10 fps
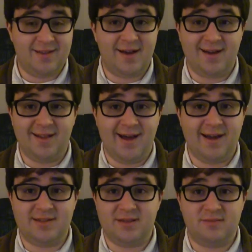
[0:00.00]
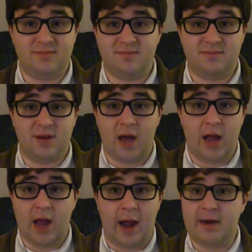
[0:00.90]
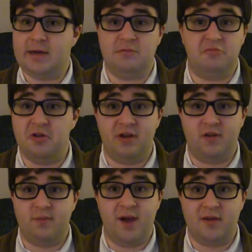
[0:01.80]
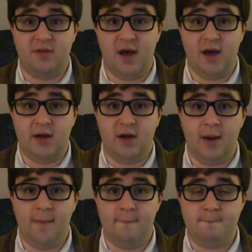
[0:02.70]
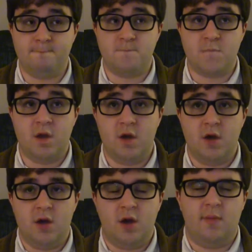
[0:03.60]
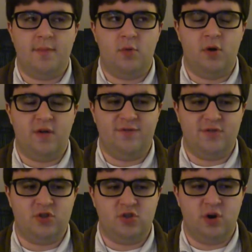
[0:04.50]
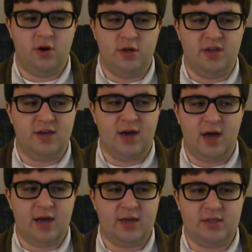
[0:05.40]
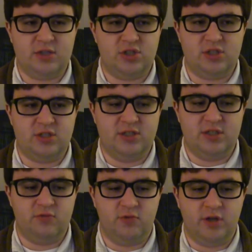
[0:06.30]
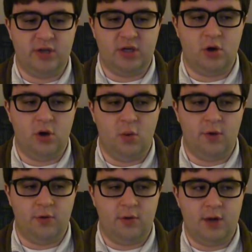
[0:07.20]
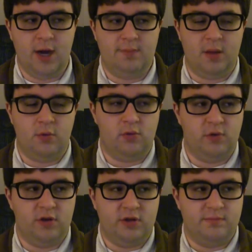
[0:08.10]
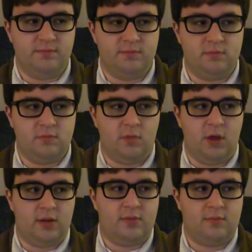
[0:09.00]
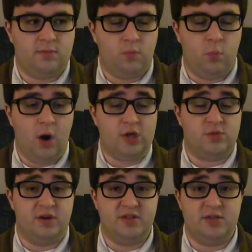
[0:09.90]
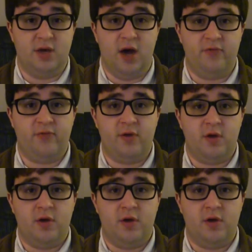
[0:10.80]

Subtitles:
not gonna lie, I didn't really expect that. I remember when I first started, I just didn't really know whether or not people would really, like, watch my stuff.